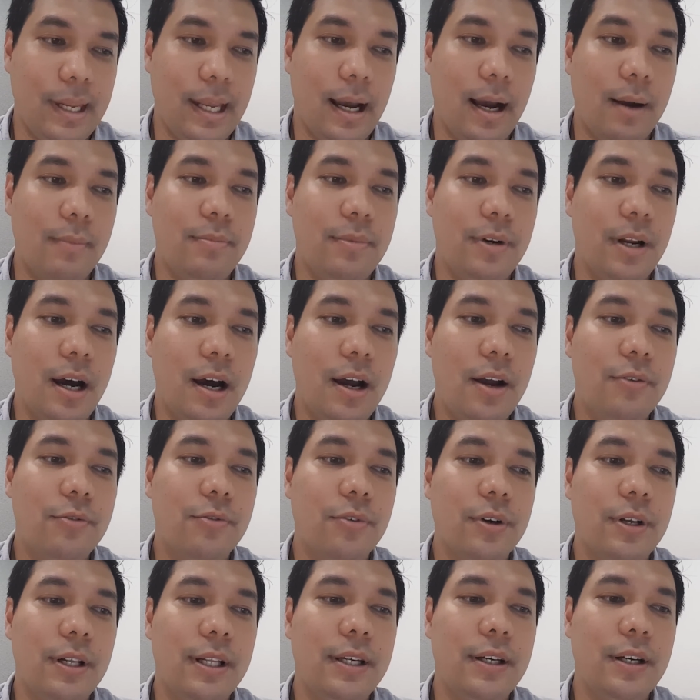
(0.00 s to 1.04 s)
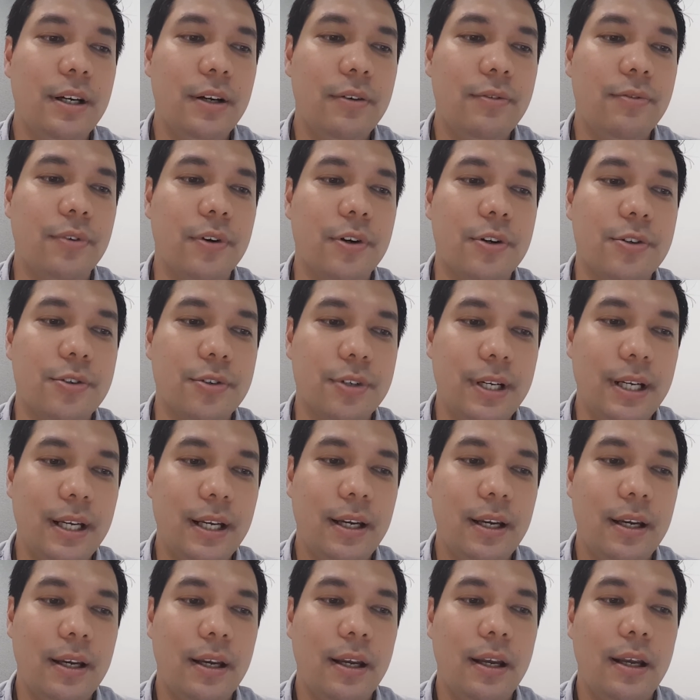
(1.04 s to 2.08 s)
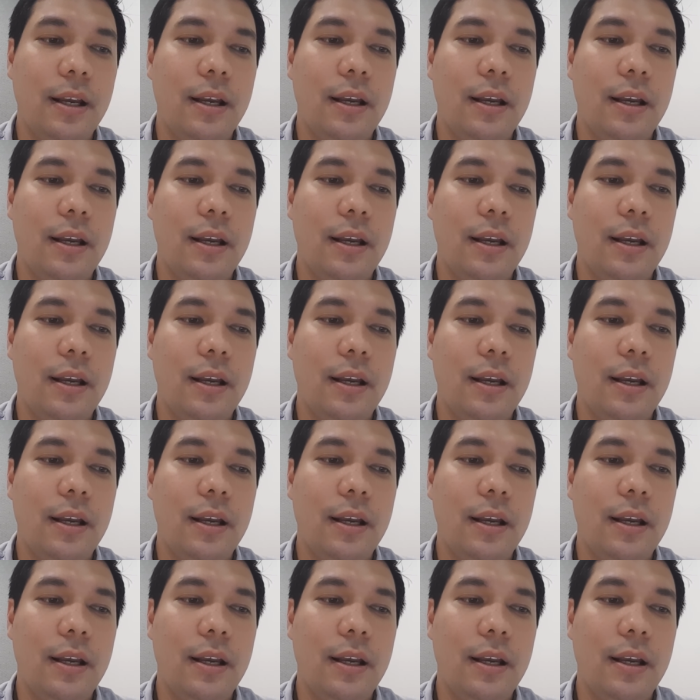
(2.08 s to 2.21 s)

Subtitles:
I'm not really good for drink.